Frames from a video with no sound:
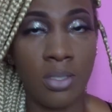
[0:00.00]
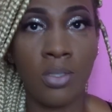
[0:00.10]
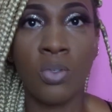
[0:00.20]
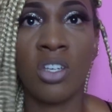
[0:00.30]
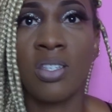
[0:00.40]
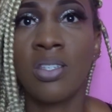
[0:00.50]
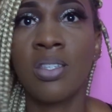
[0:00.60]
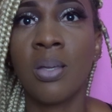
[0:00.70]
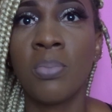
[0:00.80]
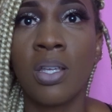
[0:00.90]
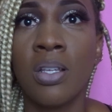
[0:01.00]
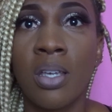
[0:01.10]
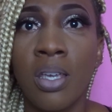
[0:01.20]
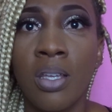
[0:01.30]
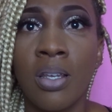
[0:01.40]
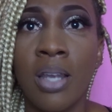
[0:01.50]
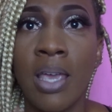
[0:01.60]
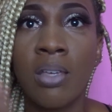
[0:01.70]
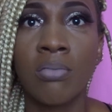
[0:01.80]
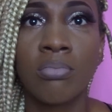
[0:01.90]
you'll just see something looking
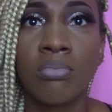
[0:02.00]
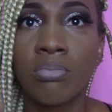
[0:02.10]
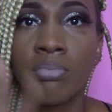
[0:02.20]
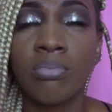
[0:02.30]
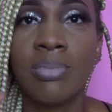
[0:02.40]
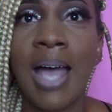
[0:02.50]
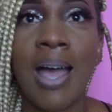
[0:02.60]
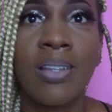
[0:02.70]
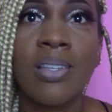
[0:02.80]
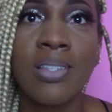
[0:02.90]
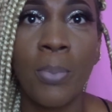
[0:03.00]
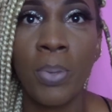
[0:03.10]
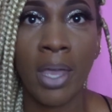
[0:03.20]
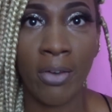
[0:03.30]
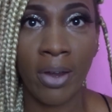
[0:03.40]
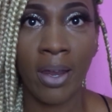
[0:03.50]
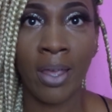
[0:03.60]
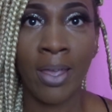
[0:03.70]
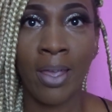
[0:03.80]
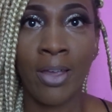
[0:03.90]
like darkness appearing,
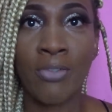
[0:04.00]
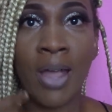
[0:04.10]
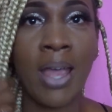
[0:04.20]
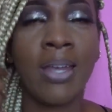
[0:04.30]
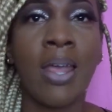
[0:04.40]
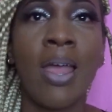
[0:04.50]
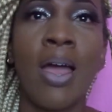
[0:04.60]
right?